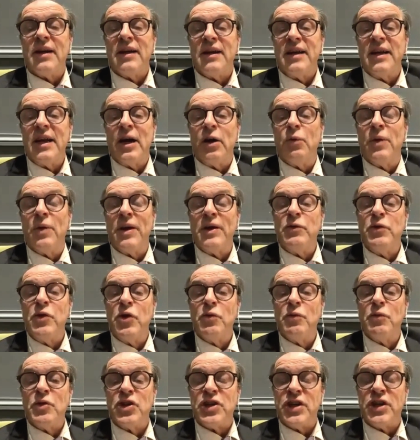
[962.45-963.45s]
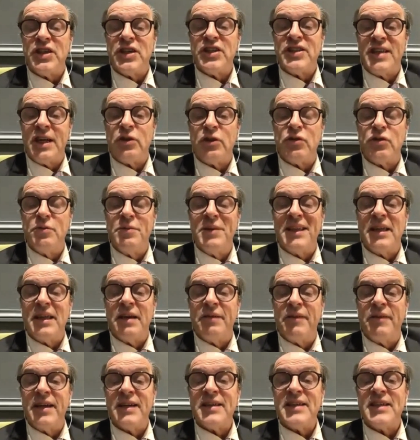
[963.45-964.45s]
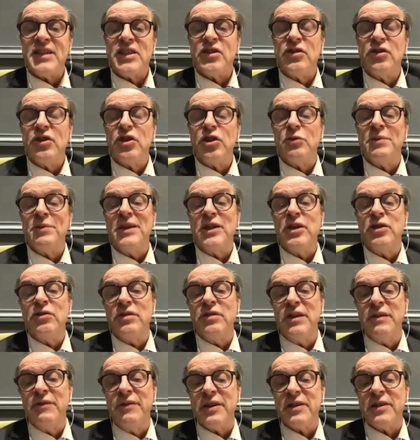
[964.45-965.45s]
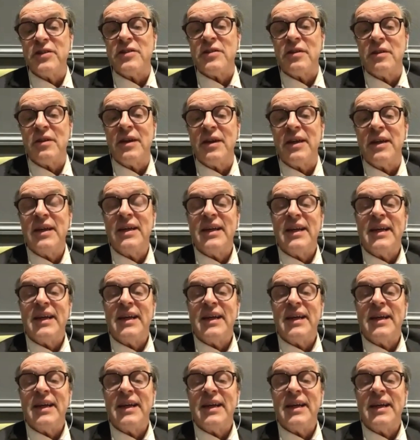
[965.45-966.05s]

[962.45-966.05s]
Now, when you change that to metaverse, it's going to be universal